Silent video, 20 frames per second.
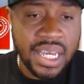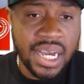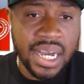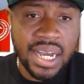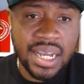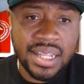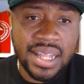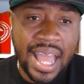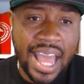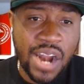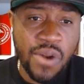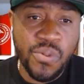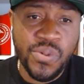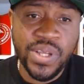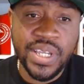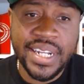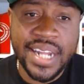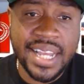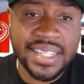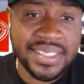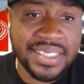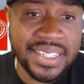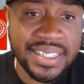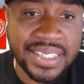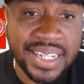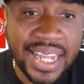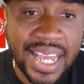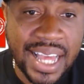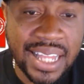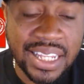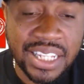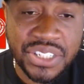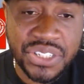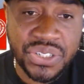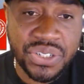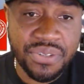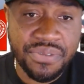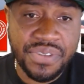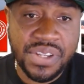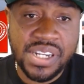uh, had a really nice season at
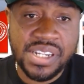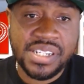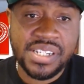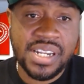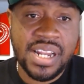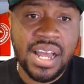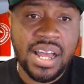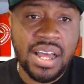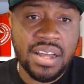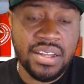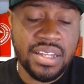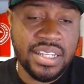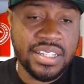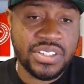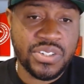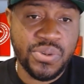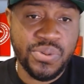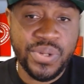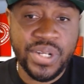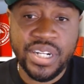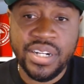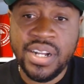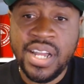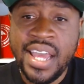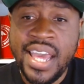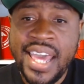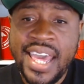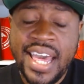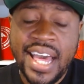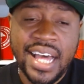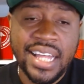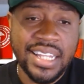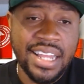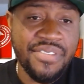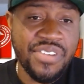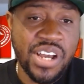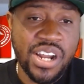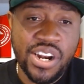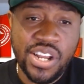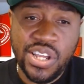LSU to finish it out his career
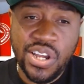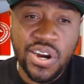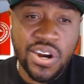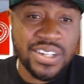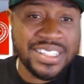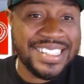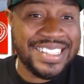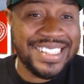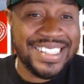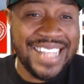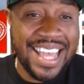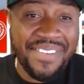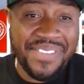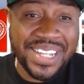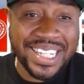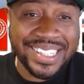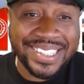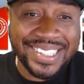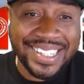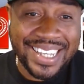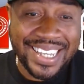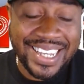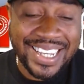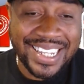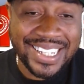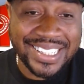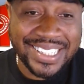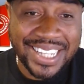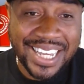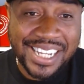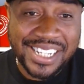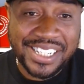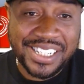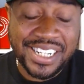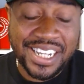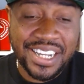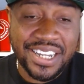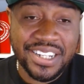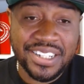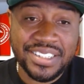1,100 yards, 17
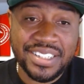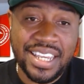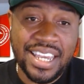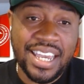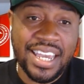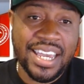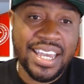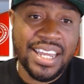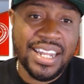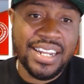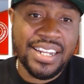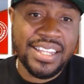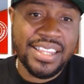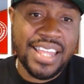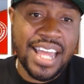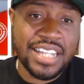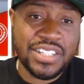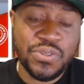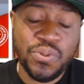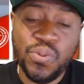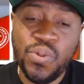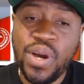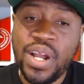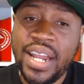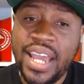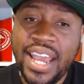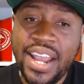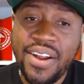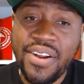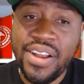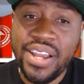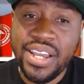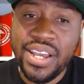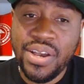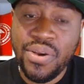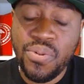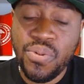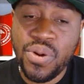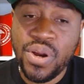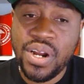touchdowns. And that's one
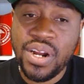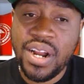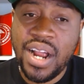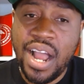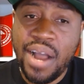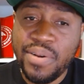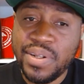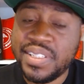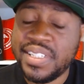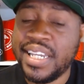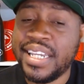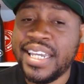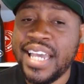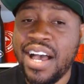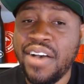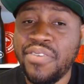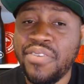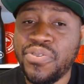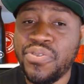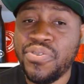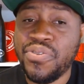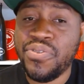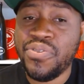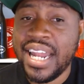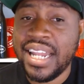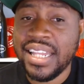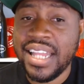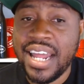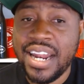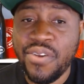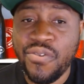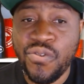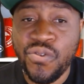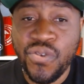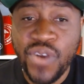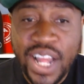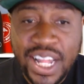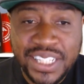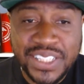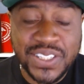area where I would say Calvin Ridley had a lot of
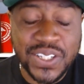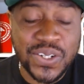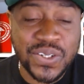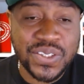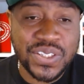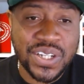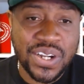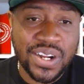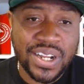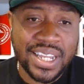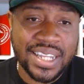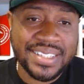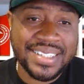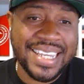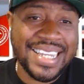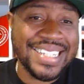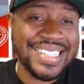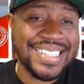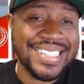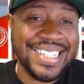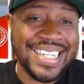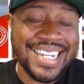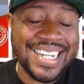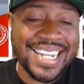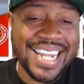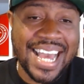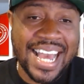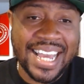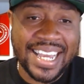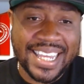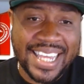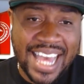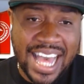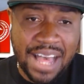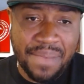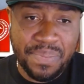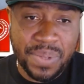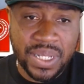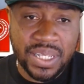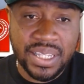red zone targets and did not
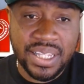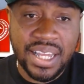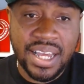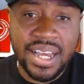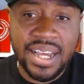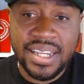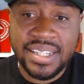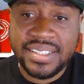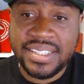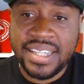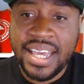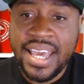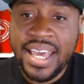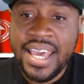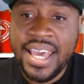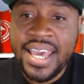capitalize.